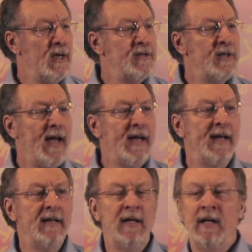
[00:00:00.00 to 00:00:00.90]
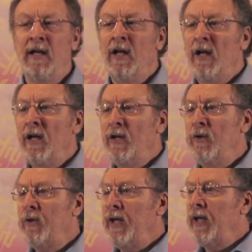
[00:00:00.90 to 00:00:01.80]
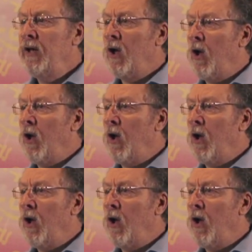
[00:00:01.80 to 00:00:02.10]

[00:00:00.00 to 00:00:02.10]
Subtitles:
Second, you can